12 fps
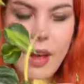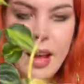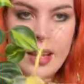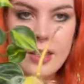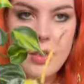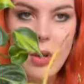it
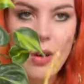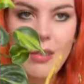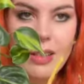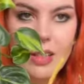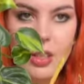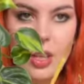has an
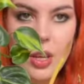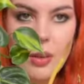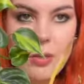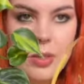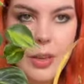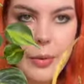orange
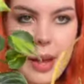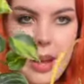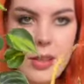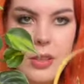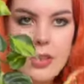hue to it.